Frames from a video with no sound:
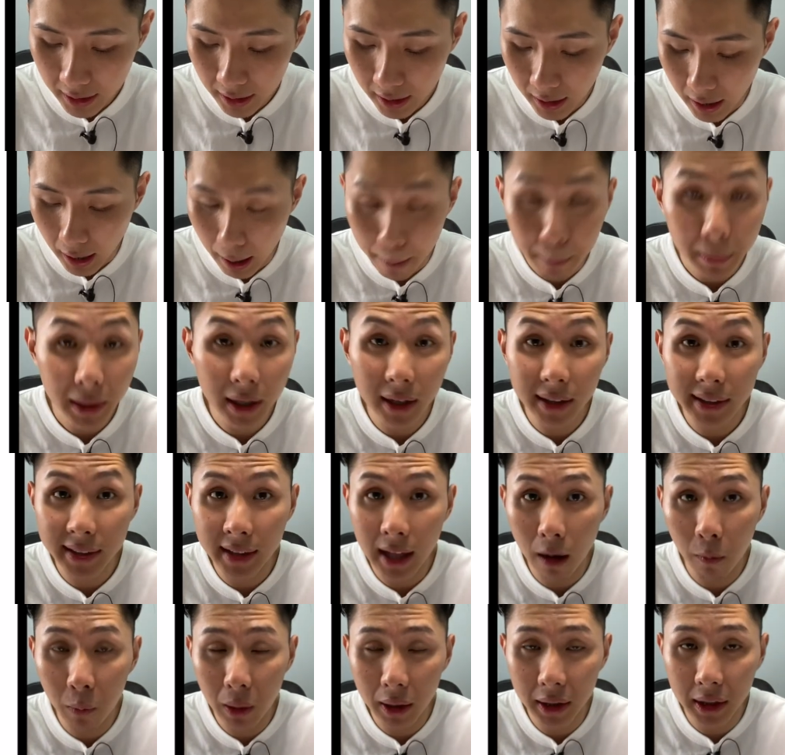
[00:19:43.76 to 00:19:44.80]
And because
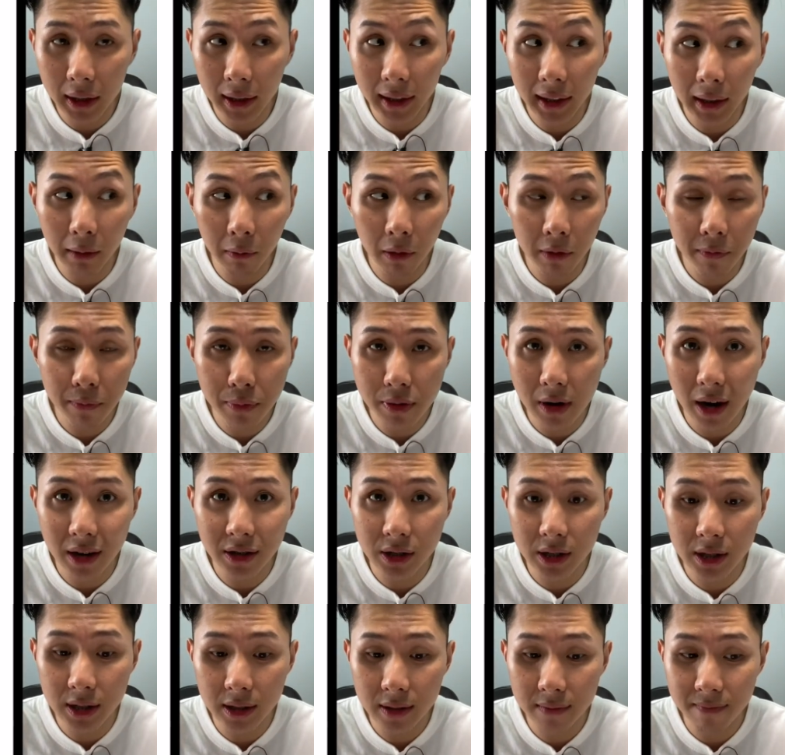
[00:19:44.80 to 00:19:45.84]
now we are dealing with
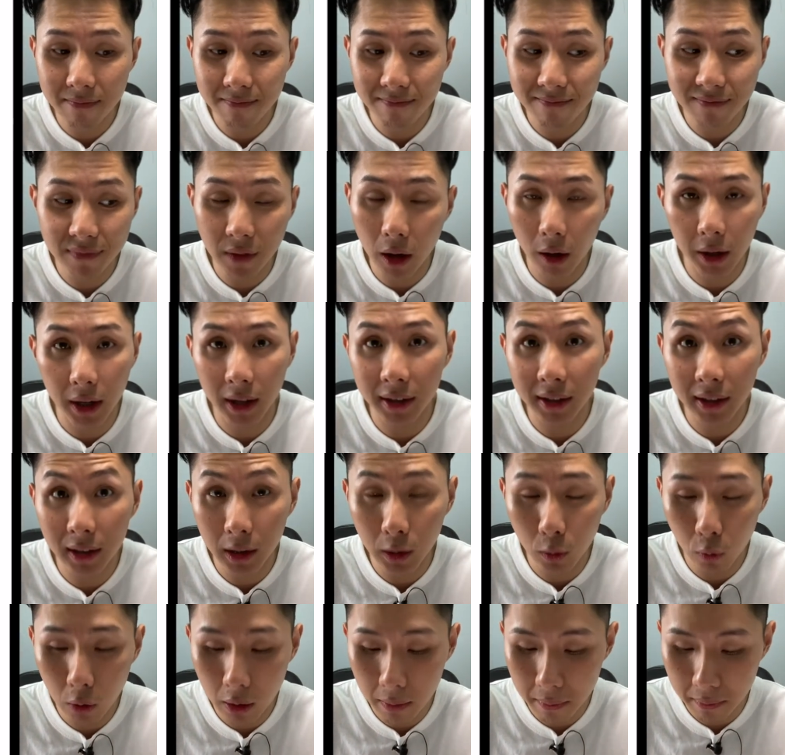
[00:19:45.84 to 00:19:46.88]
pressure not under
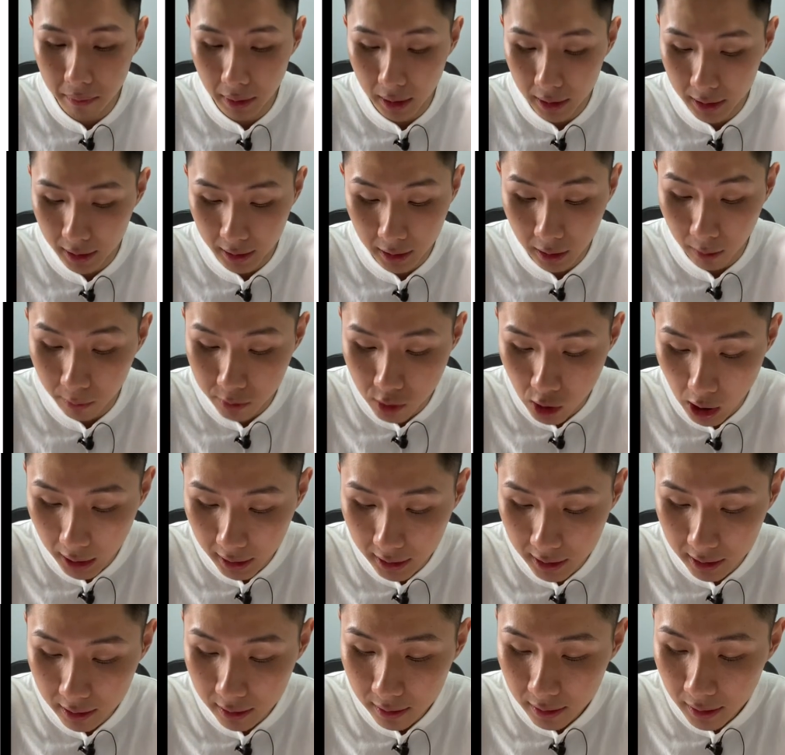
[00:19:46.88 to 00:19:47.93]
liquid but an object
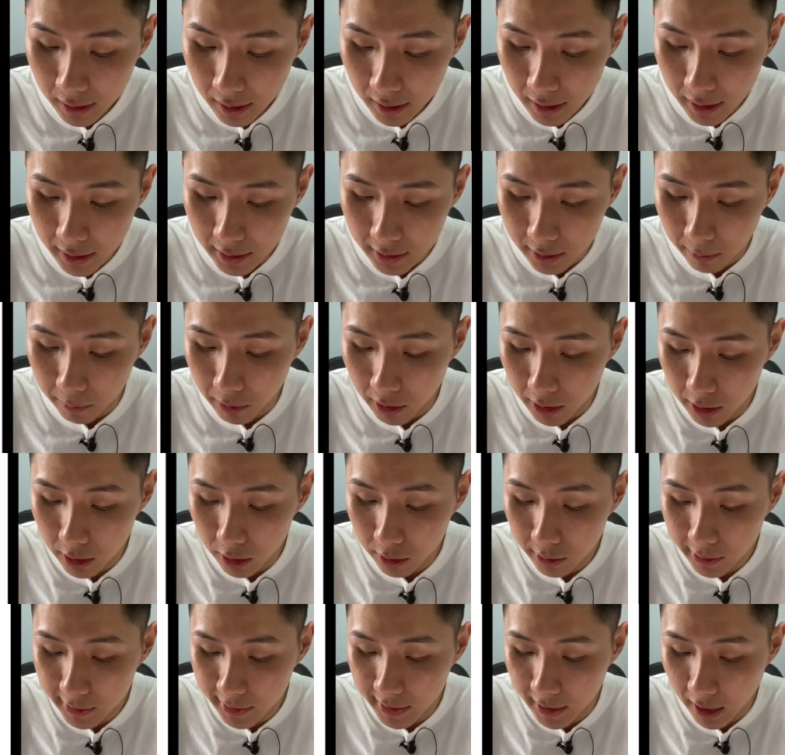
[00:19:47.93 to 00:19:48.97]
here, so I'm going to
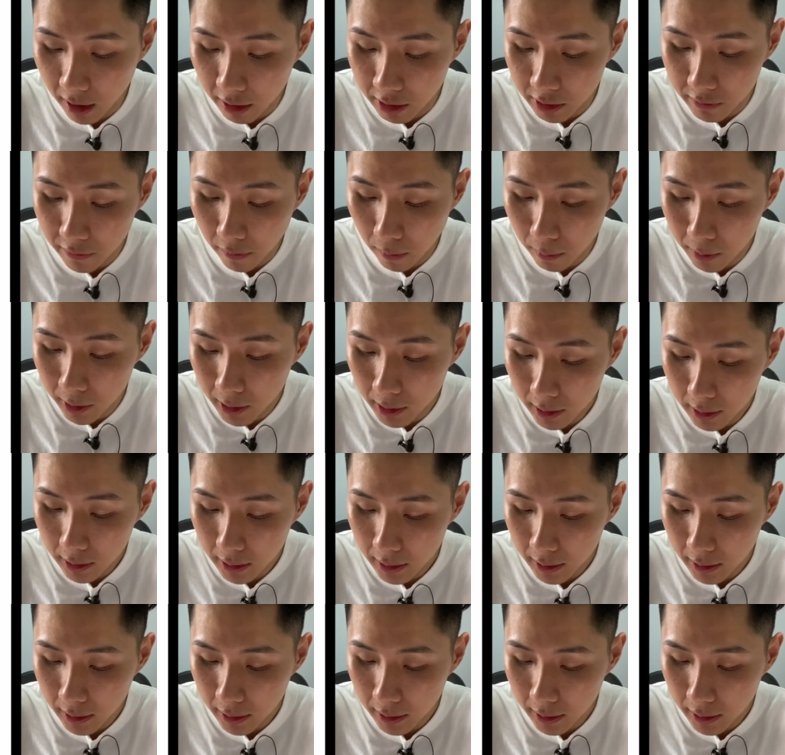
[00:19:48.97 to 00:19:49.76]
use the outer formula,